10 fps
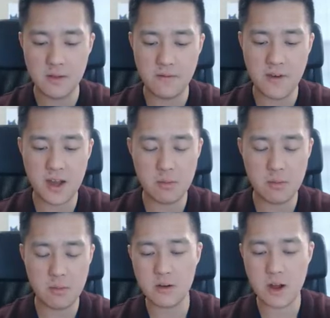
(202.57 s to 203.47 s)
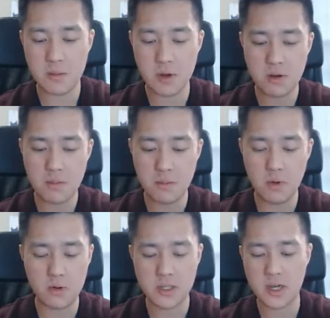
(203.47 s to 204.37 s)
Fire Breathing Grimer,
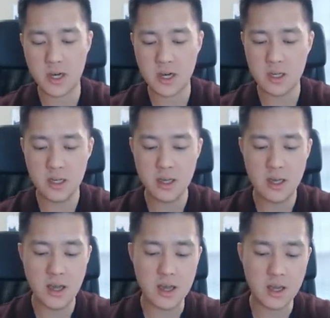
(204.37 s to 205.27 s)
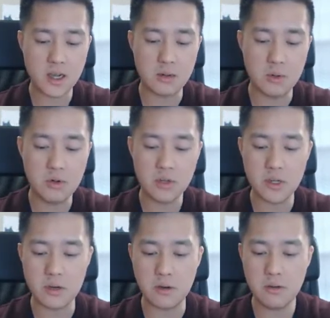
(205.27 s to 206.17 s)
Ponyta, a
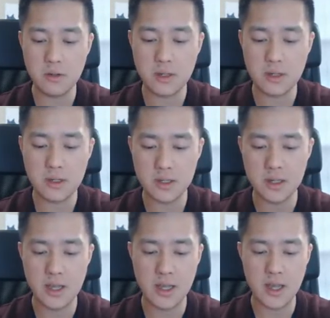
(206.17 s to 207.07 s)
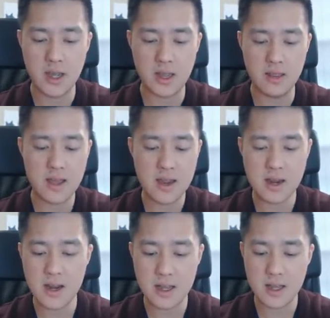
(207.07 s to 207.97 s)
Kabuto, and
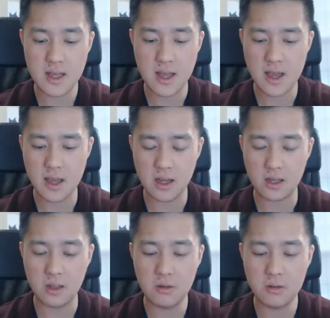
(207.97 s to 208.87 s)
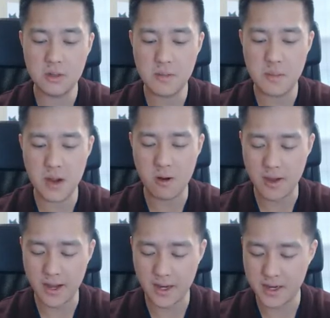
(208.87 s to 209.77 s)
then a Alolan
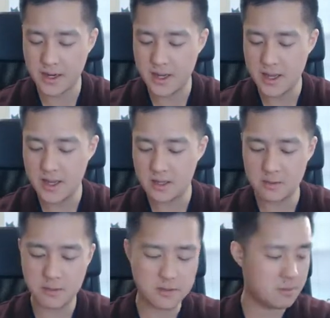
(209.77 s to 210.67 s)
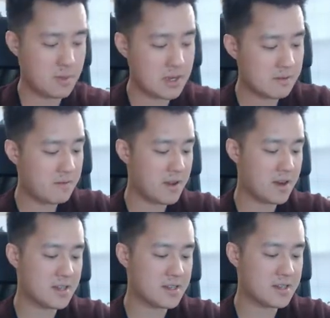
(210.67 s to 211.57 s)
Marowak. Big of a
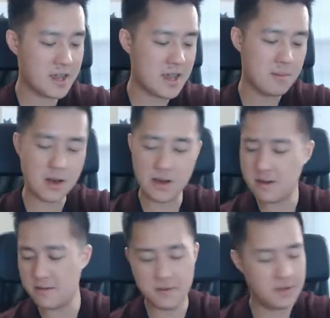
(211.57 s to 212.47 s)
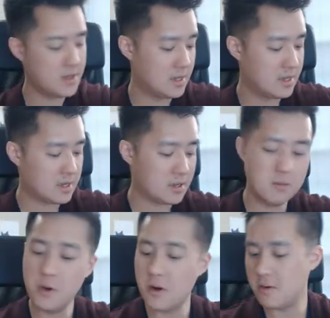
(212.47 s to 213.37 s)
fan as I am of
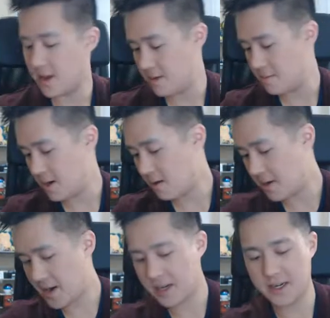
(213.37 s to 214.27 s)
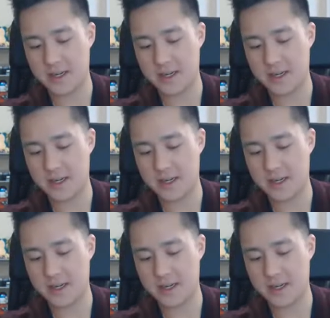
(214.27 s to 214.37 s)
Cubone and Marowak,